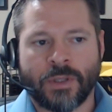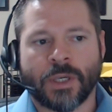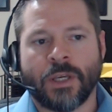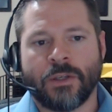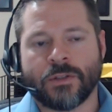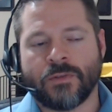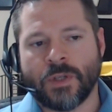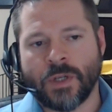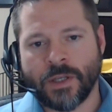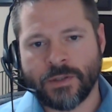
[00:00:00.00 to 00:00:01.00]
in the case of
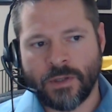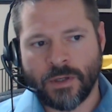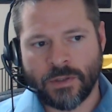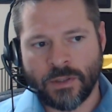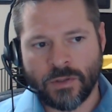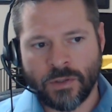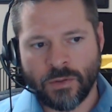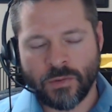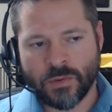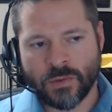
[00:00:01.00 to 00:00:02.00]
the Nazis hunting
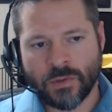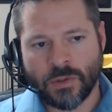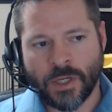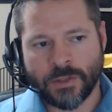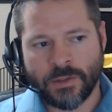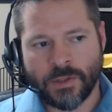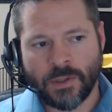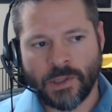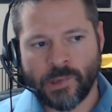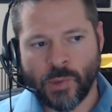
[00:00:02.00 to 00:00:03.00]

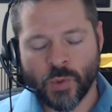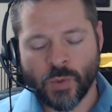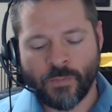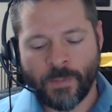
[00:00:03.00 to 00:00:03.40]
Jews,